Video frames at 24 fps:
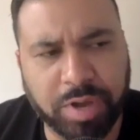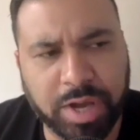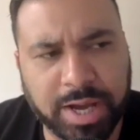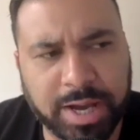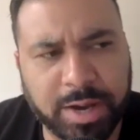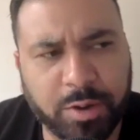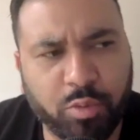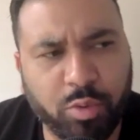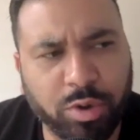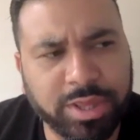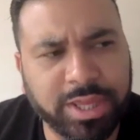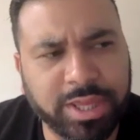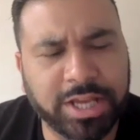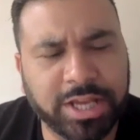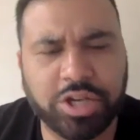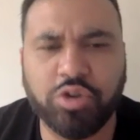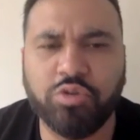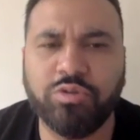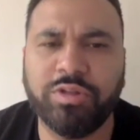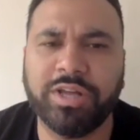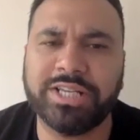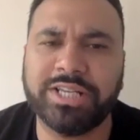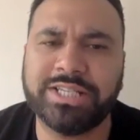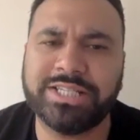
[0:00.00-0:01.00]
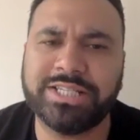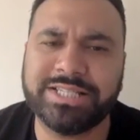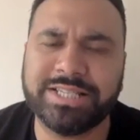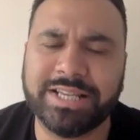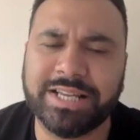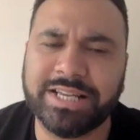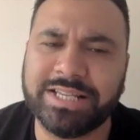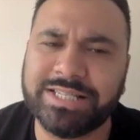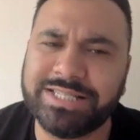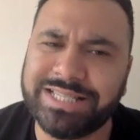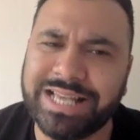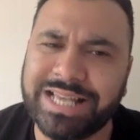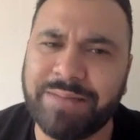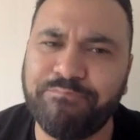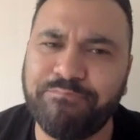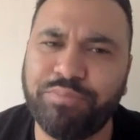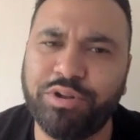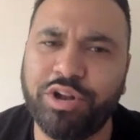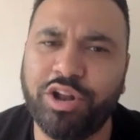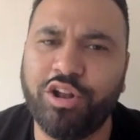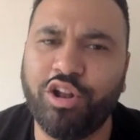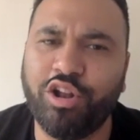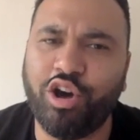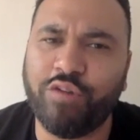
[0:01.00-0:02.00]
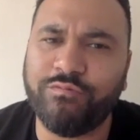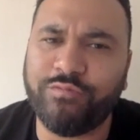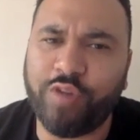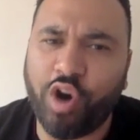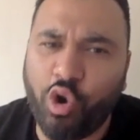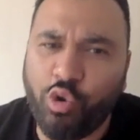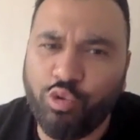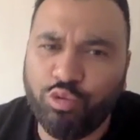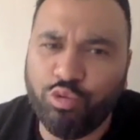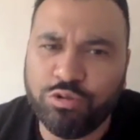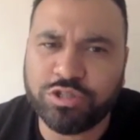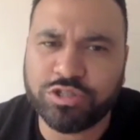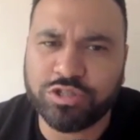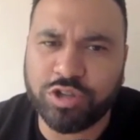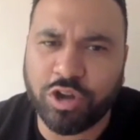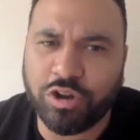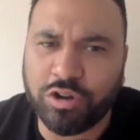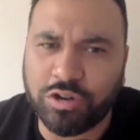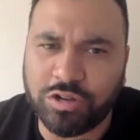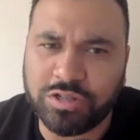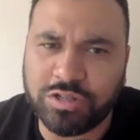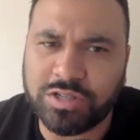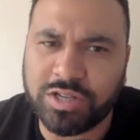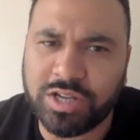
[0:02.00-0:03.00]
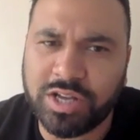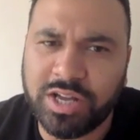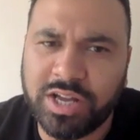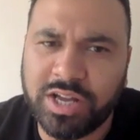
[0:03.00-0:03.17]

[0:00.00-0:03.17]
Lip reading: What they do, they sample a lot of old songs,